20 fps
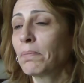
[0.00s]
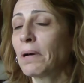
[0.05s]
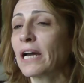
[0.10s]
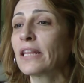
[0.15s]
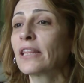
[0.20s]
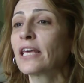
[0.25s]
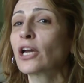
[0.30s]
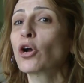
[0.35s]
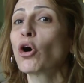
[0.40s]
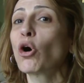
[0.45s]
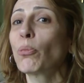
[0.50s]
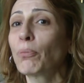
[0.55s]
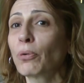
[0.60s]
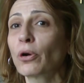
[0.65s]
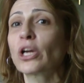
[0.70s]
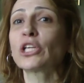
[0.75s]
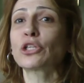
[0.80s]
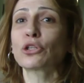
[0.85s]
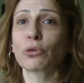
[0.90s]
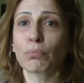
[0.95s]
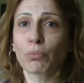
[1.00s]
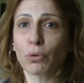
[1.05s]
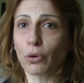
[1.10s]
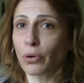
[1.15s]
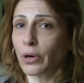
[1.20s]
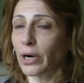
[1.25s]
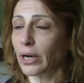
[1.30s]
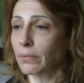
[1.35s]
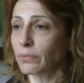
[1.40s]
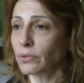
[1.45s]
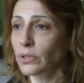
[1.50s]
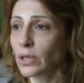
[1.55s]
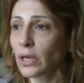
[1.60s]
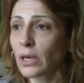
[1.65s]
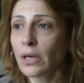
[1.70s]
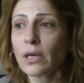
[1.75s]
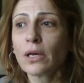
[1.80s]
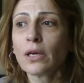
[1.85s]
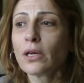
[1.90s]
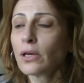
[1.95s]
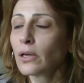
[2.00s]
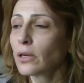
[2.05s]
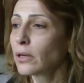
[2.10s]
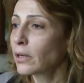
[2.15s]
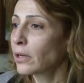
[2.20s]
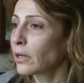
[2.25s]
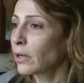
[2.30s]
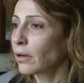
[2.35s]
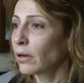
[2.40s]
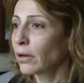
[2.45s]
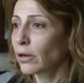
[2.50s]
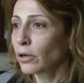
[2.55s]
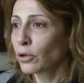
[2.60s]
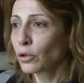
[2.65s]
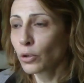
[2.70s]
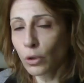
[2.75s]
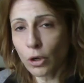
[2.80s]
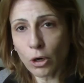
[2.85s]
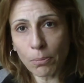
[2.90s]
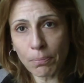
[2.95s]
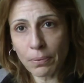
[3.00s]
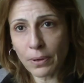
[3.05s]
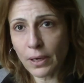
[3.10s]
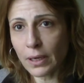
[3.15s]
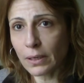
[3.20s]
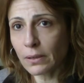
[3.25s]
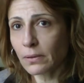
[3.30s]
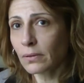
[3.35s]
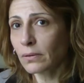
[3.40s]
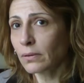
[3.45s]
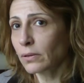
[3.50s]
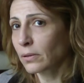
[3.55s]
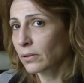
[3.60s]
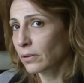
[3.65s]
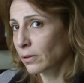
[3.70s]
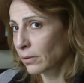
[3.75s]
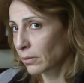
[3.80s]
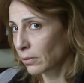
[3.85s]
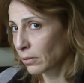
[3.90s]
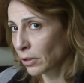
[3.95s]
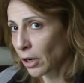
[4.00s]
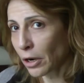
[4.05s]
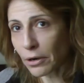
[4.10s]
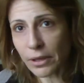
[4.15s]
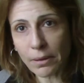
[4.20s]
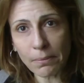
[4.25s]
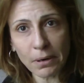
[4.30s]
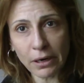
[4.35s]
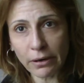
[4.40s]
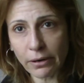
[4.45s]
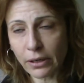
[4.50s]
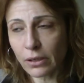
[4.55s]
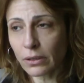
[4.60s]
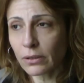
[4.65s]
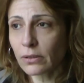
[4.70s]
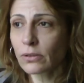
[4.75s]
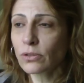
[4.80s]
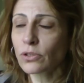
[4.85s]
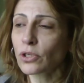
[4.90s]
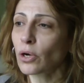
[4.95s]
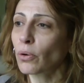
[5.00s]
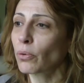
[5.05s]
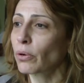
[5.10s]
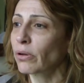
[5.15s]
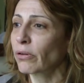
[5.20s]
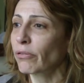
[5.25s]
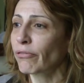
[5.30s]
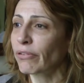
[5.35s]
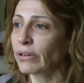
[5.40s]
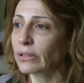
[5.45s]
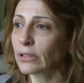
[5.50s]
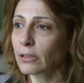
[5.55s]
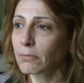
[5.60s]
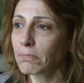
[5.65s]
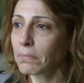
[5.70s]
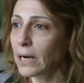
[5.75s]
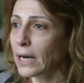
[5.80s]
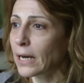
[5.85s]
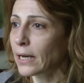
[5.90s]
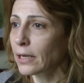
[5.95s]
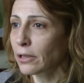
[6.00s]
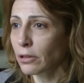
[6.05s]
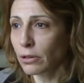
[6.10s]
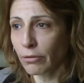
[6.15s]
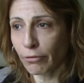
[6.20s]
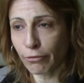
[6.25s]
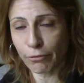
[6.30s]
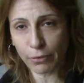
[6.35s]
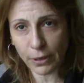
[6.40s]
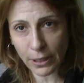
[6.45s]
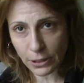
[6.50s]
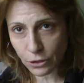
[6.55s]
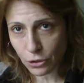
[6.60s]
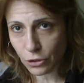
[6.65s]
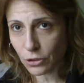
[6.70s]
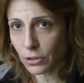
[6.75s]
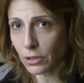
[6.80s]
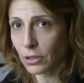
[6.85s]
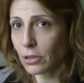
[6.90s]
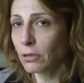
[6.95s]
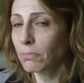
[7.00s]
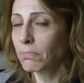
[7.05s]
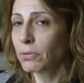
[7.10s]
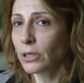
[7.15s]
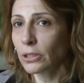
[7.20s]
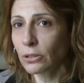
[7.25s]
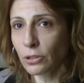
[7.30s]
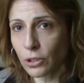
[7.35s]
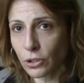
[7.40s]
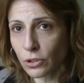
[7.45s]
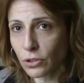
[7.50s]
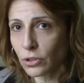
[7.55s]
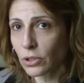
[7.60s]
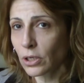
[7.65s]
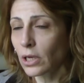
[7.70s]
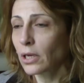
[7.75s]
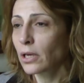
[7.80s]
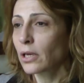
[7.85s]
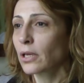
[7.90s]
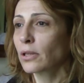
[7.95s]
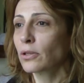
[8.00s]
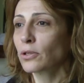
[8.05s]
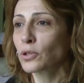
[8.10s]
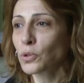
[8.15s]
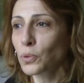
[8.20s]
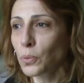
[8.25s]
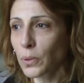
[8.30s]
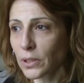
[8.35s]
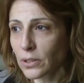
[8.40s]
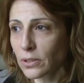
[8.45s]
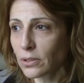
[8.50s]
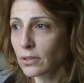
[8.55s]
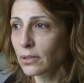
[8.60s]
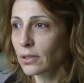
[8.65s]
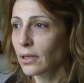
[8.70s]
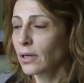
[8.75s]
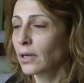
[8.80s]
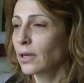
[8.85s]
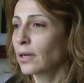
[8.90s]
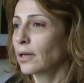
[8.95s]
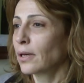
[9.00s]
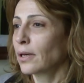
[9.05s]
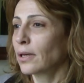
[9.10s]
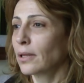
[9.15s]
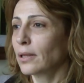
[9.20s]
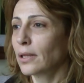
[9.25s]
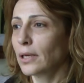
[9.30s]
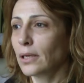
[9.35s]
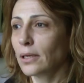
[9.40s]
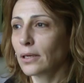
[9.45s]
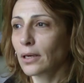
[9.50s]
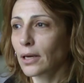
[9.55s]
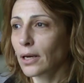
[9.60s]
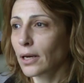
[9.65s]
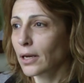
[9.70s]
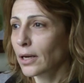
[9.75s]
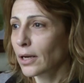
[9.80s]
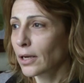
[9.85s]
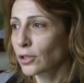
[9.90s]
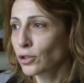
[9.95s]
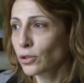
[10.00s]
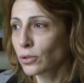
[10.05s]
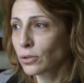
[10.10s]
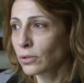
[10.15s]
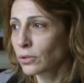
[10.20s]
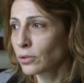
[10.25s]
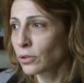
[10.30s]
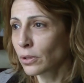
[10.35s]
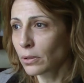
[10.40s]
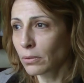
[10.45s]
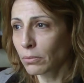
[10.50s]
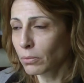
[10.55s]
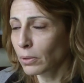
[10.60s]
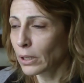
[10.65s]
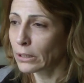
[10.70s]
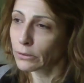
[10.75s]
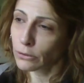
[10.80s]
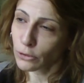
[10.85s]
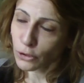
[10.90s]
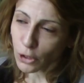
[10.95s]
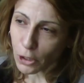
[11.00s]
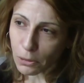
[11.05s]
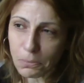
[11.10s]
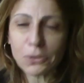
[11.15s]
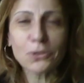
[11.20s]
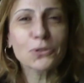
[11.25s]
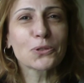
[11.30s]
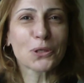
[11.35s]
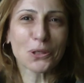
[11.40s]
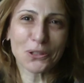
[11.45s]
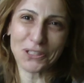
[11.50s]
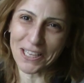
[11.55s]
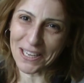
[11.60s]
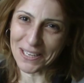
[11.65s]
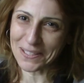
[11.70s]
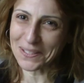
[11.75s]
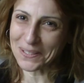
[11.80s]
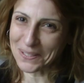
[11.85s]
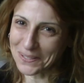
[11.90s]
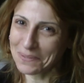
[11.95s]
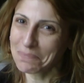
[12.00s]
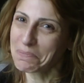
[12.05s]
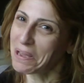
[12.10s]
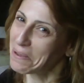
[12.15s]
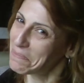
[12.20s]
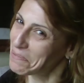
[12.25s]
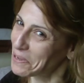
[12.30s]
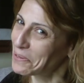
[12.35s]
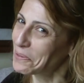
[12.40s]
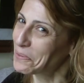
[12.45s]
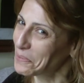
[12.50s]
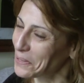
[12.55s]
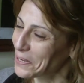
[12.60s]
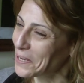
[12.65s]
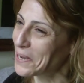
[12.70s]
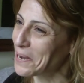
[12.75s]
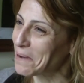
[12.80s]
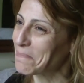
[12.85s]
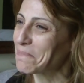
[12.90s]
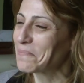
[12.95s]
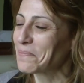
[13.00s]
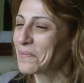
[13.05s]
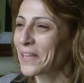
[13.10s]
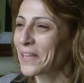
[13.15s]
By the cooperation programs. European, North American, so we're funded by the French, the British, the Swiss, the... well, Germans not yet. Maybe it will come.